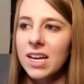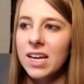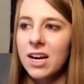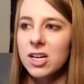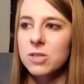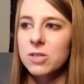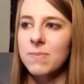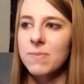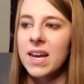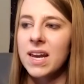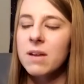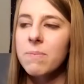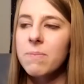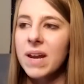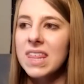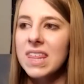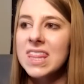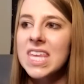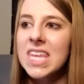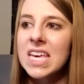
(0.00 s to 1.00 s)
charismatic, but
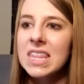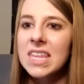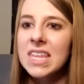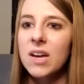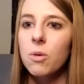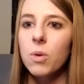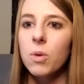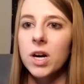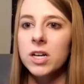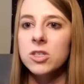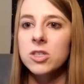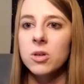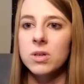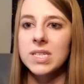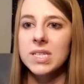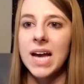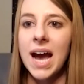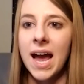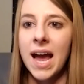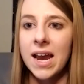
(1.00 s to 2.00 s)
I think they work towards
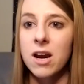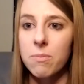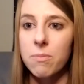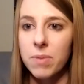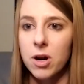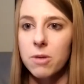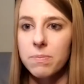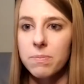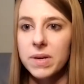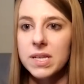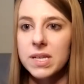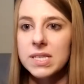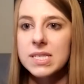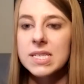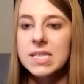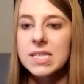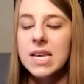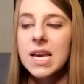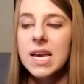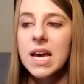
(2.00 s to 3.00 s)
a higher
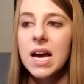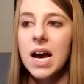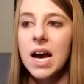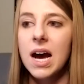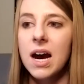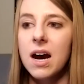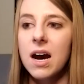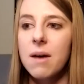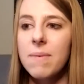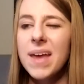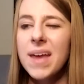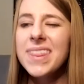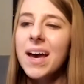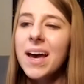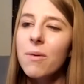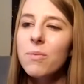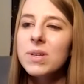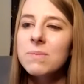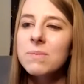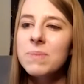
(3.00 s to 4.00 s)
purpose. And
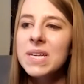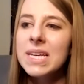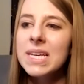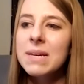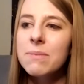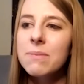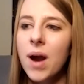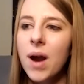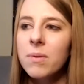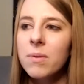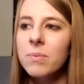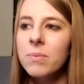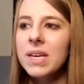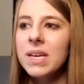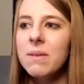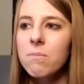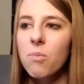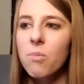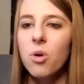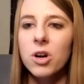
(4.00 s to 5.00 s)
that would be
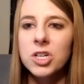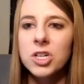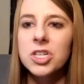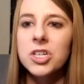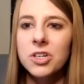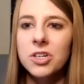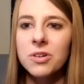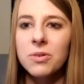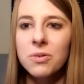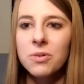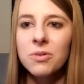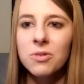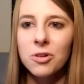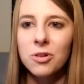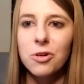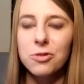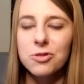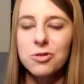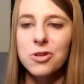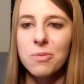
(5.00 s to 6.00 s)
probably more true
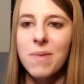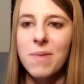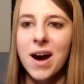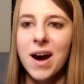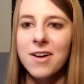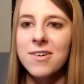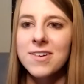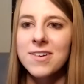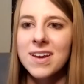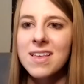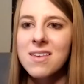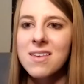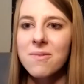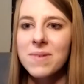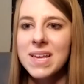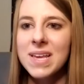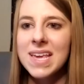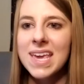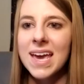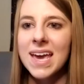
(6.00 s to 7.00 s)
closer to modern day that
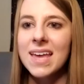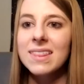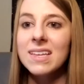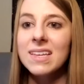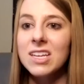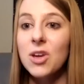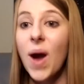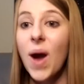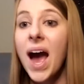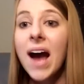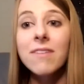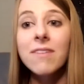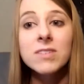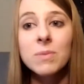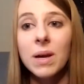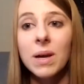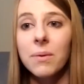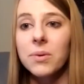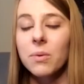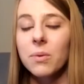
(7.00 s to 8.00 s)
we get, that you have to be
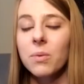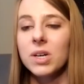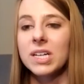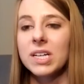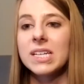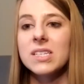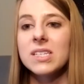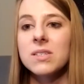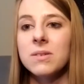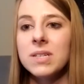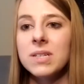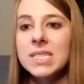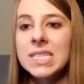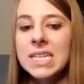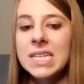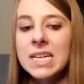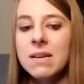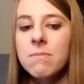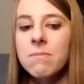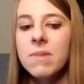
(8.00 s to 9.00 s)
able to work into a
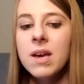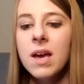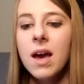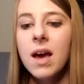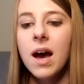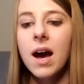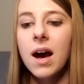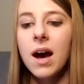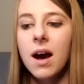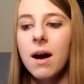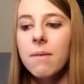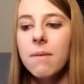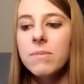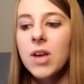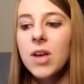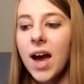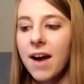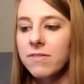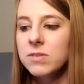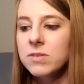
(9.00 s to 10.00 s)
team. You
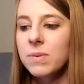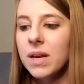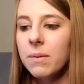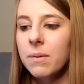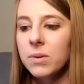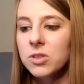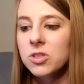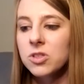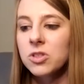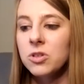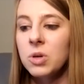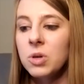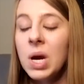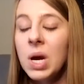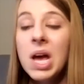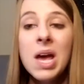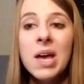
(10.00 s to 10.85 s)
have to be able to,